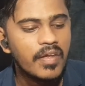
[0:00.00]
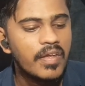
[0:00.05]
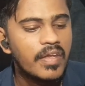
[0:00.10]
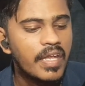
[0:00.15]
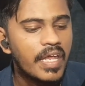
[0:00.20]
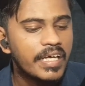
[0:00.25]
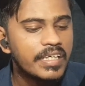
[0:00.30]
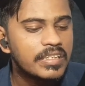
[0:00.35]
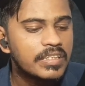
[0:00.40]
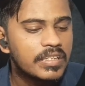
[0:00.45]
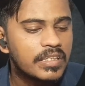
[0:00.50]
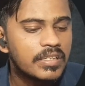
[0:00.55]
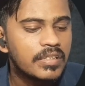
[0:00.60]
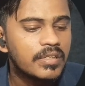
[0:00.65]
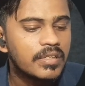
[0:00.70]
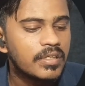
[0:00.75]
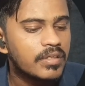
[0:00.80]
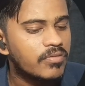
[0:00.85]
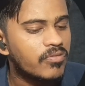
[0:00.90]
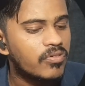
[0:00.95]
Next,
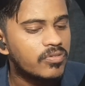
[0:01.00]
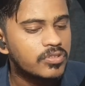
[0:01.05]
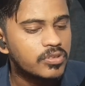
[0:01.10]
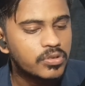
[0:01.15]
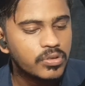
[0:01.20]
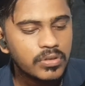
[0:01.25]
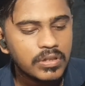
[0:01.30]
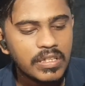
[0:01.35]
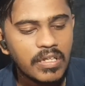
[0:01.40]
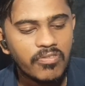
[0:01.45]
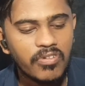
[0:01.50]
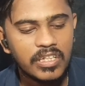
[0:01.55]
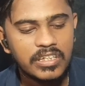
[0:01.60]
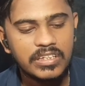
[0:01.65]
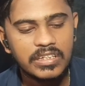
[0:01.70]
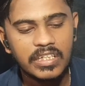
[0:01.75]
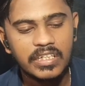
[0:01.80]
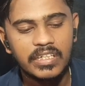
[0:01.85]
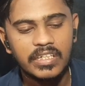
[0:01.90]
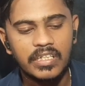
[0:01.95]
choose the
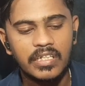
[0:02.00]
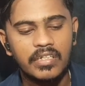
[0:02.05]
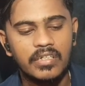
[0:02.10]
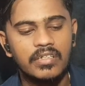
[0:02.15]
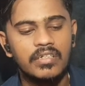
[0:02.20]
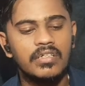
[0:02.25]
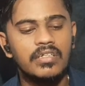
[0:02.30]
version here.